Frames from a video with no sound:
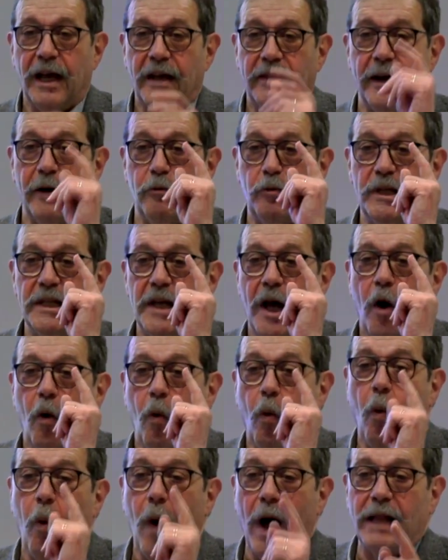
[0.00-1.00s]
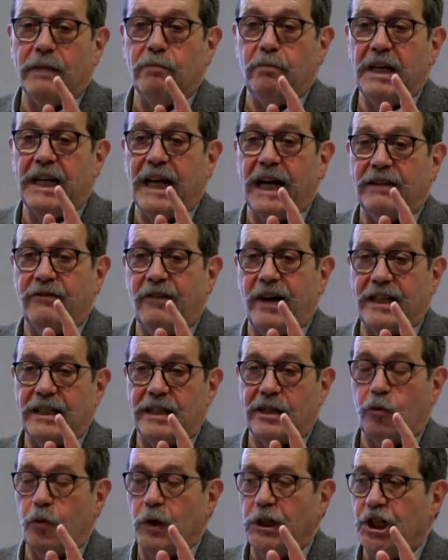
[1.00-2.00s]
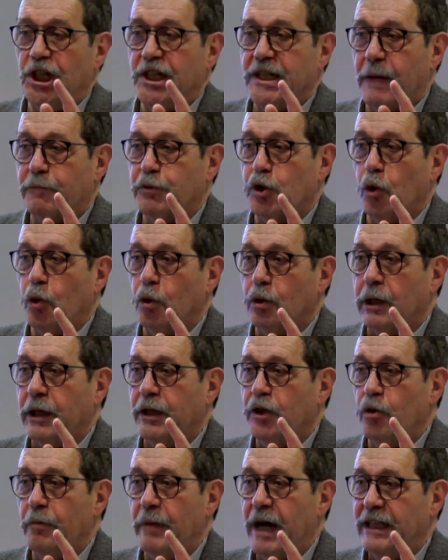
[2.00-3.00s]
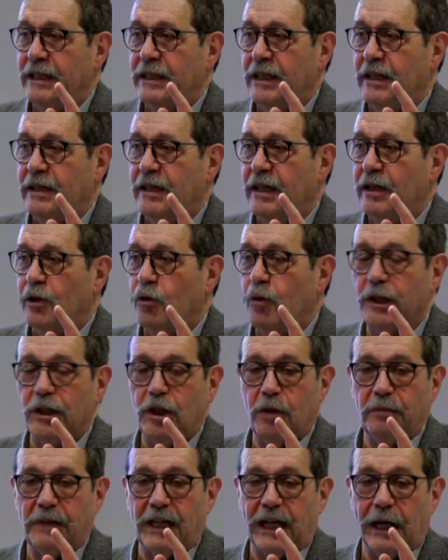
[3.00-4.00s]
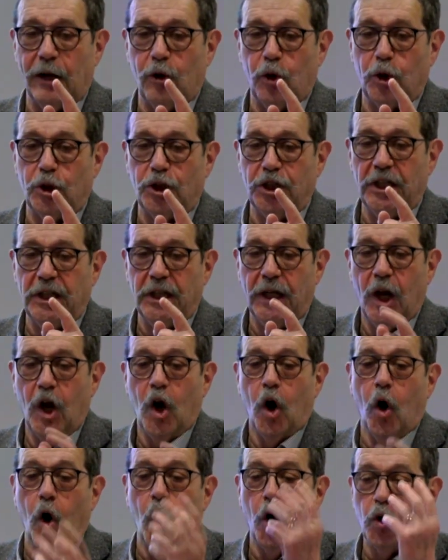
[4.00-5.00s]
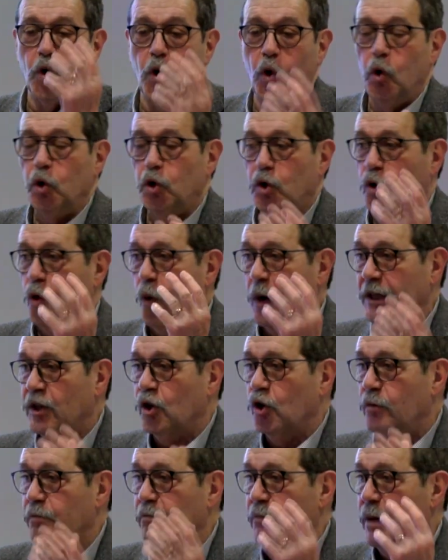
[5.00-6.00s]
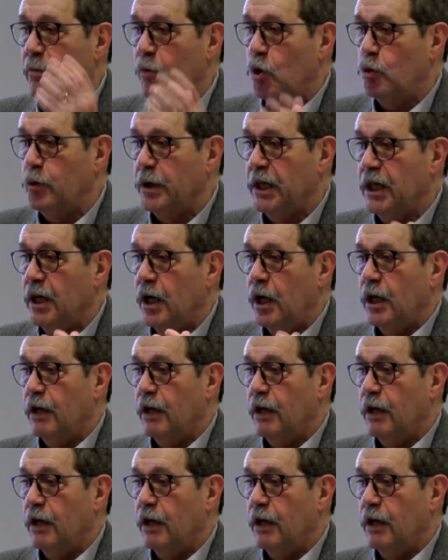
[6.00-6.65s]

There is one big advance which is absolutely demanded in quantum technology, a good quantum memory.